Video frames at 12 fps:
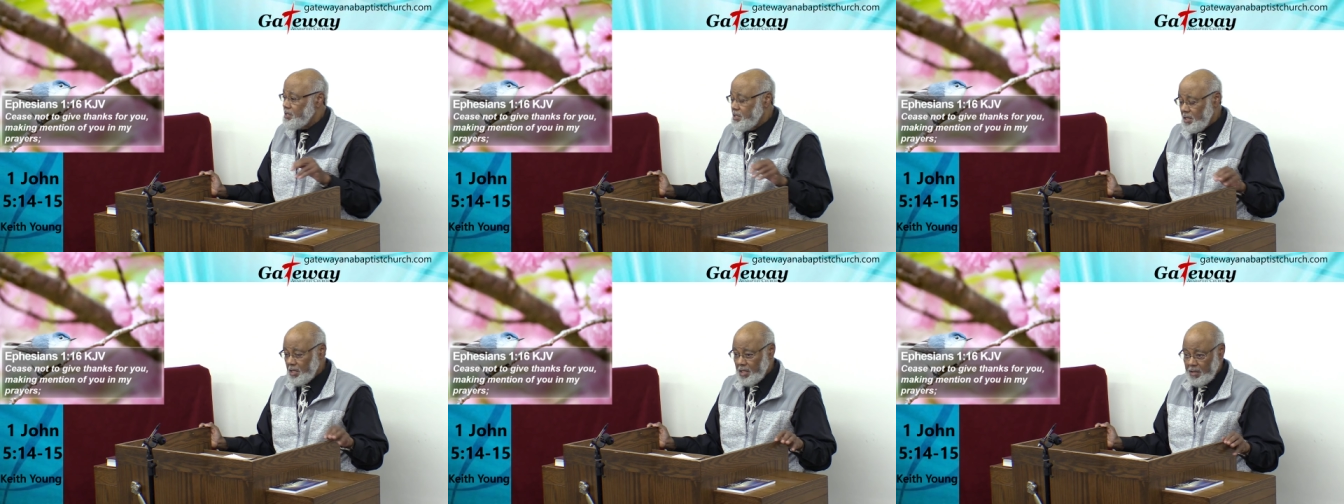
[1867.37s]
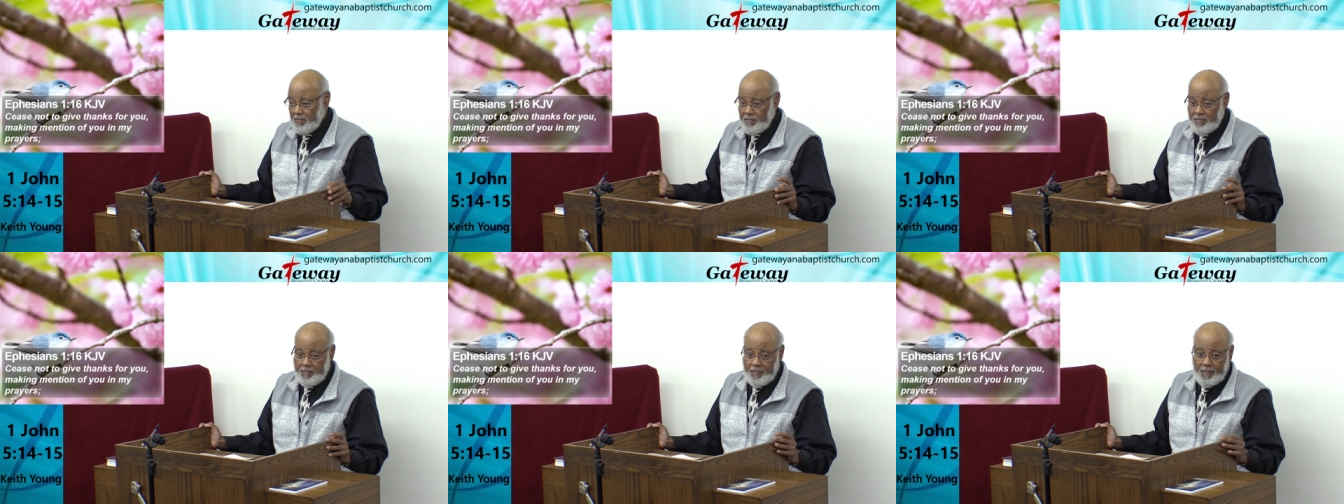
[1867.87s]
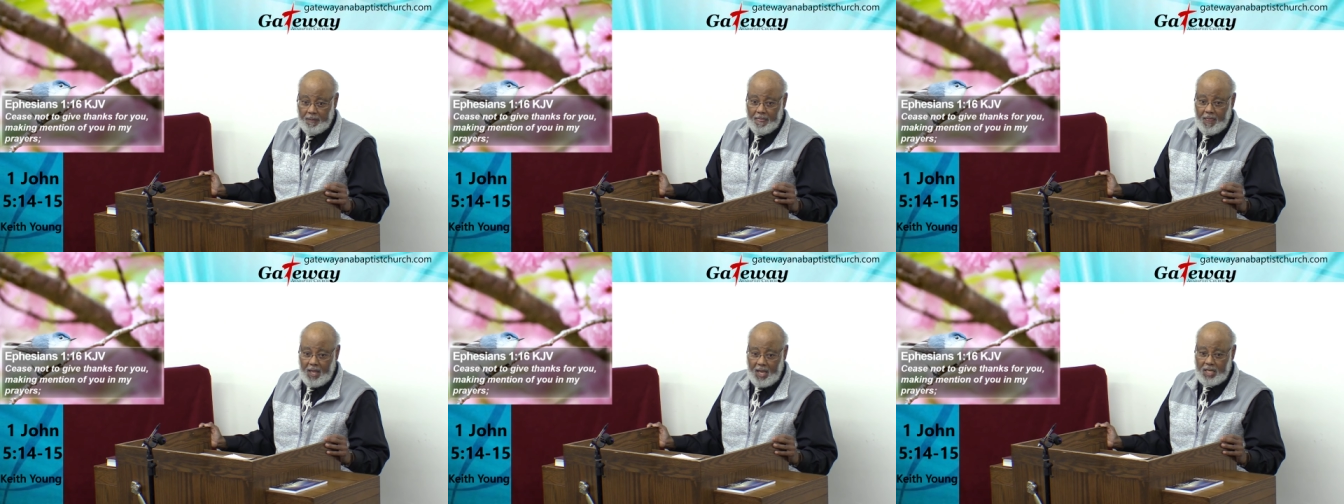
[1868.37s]
I took it.
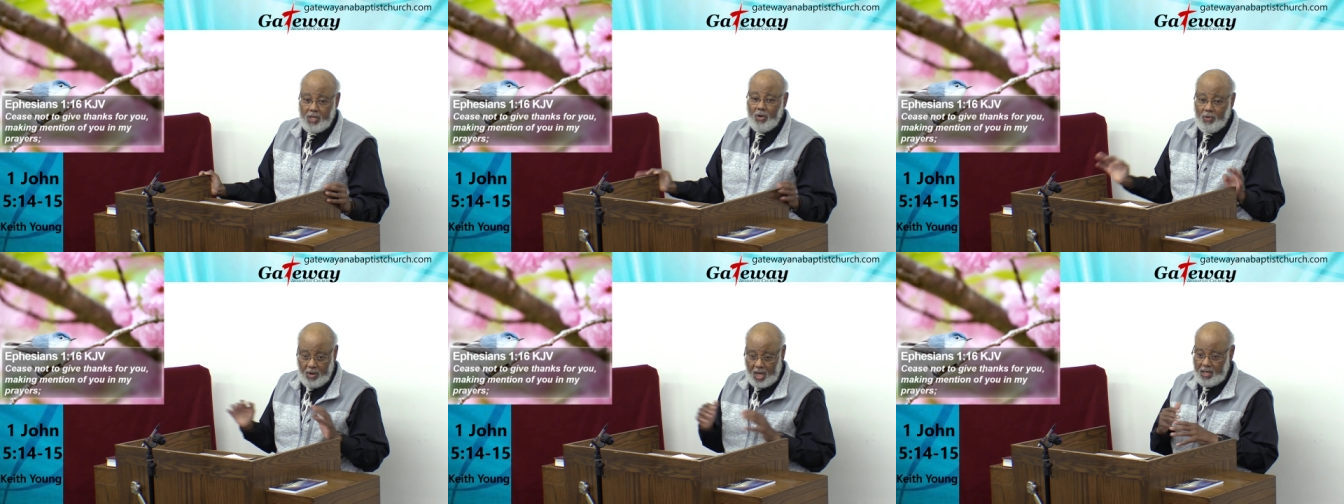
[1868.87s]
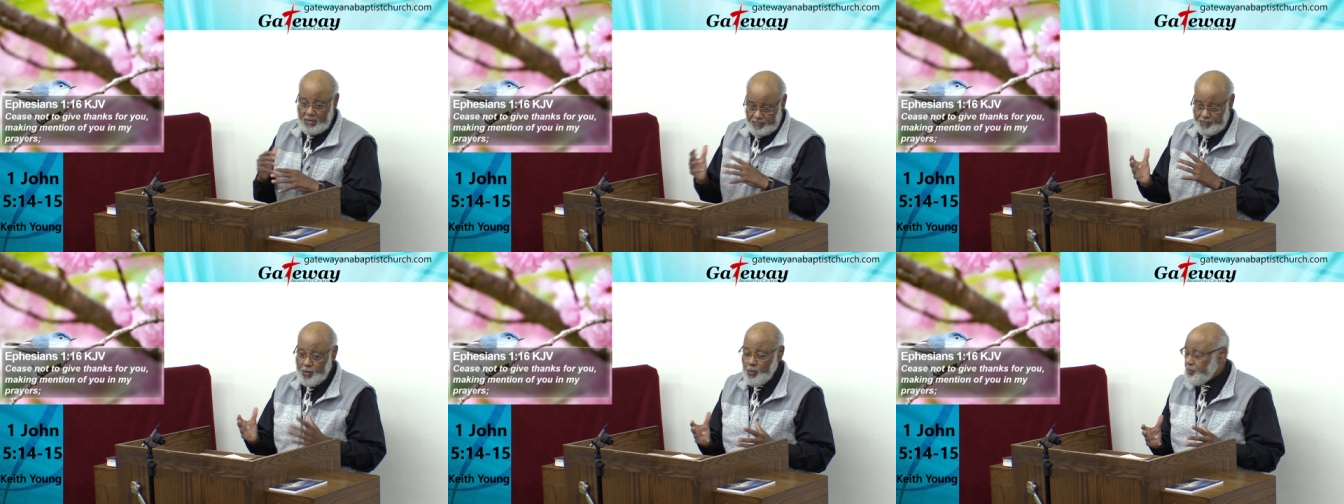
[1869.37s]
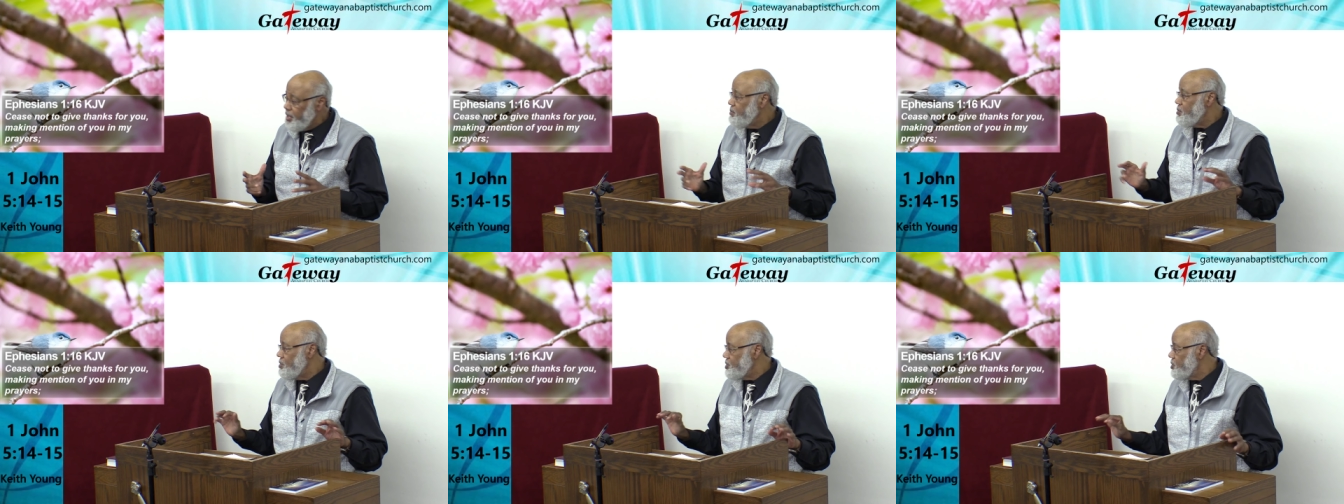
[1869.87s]
And you know, quite a few
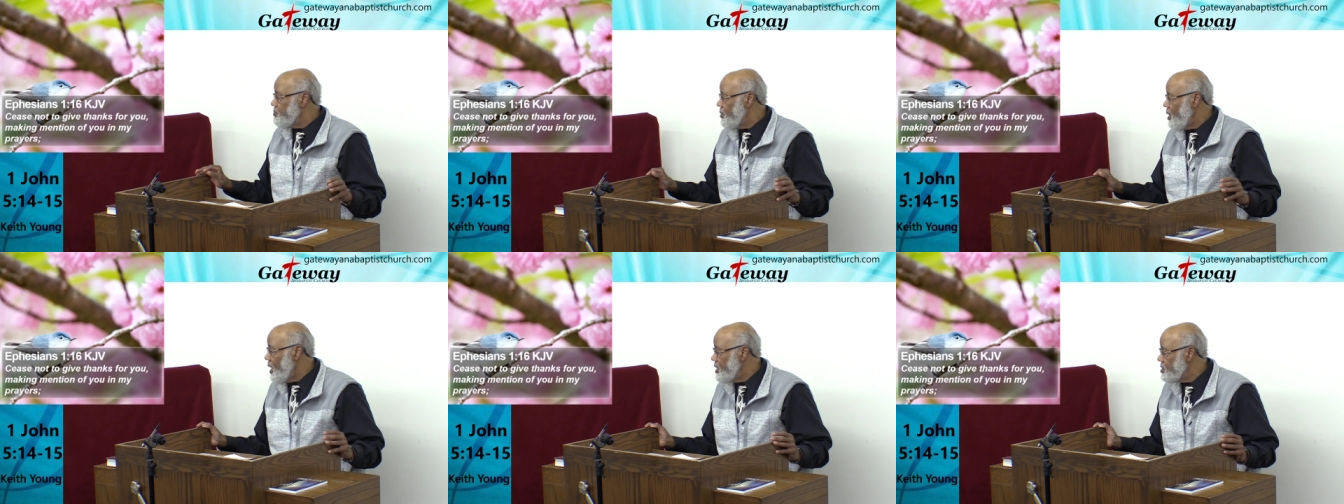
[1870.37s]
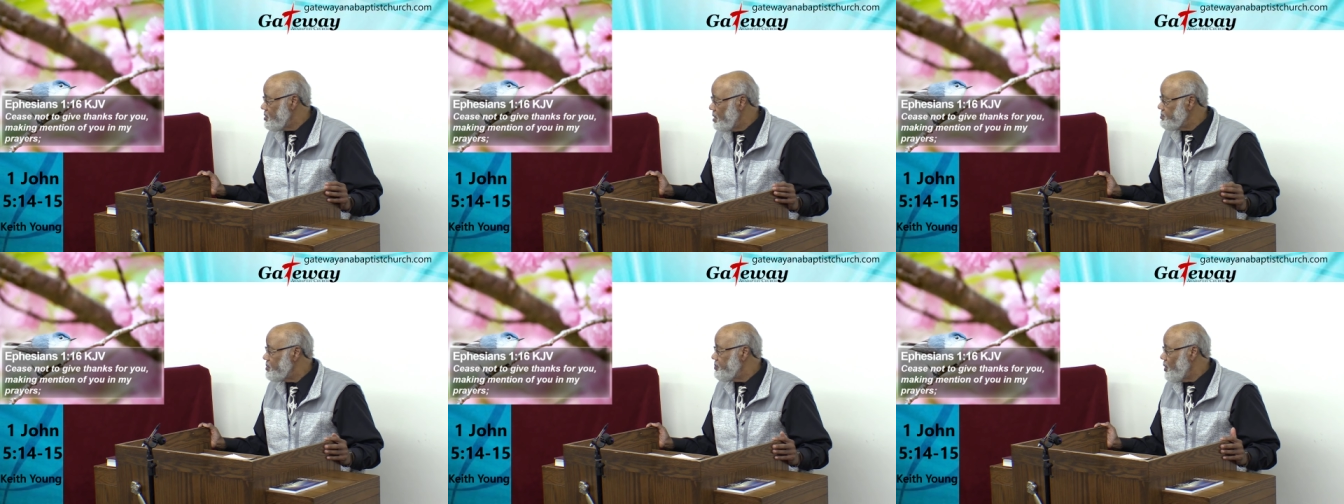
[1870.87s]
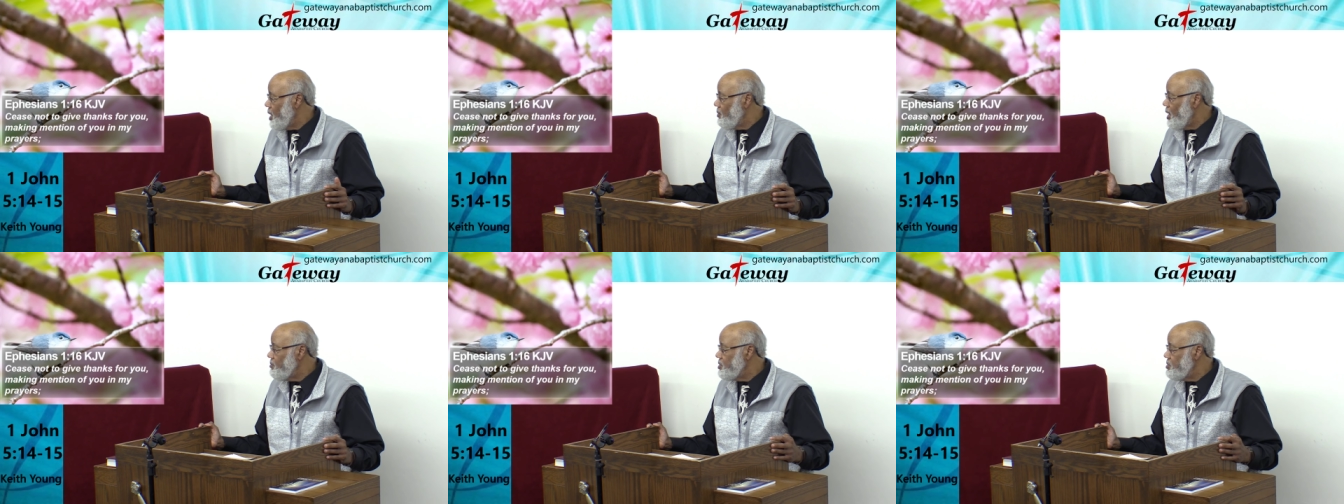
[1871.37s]
people were surprised. I'm surprised.
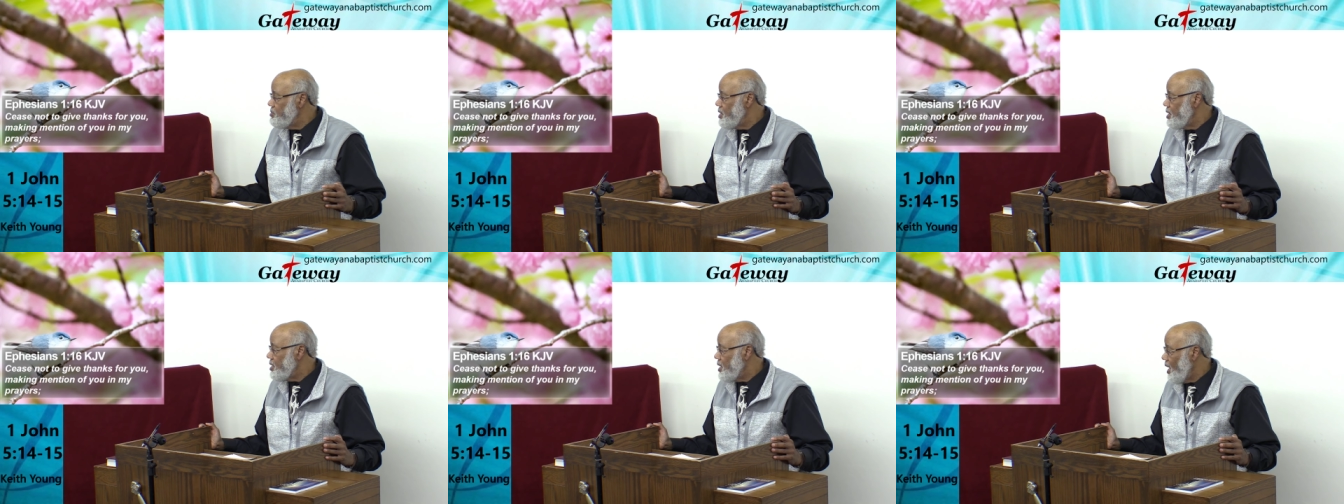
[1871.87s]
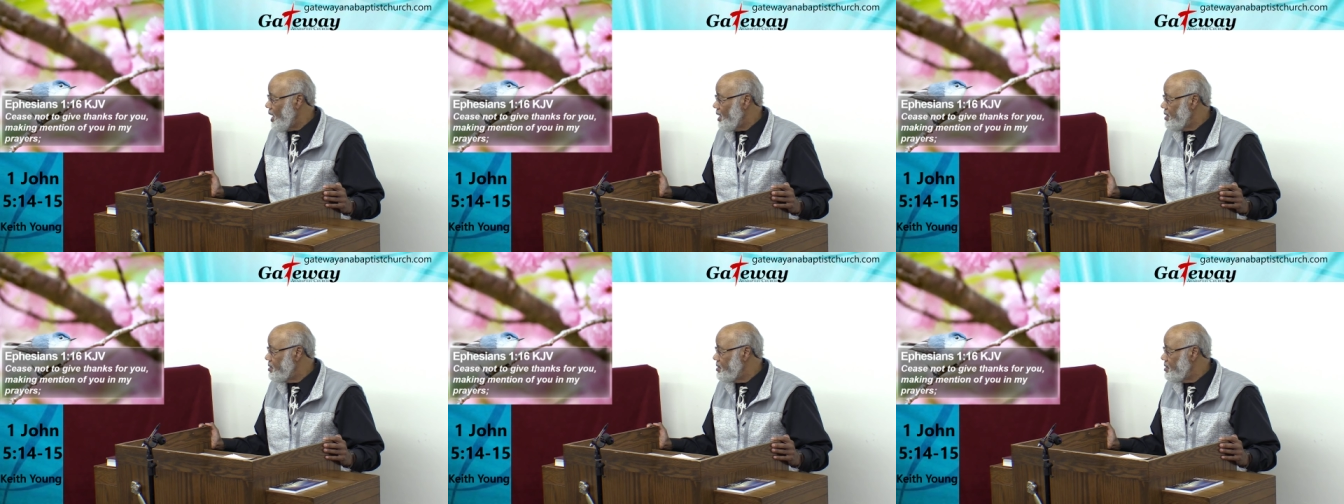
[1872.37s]
Why would you take that?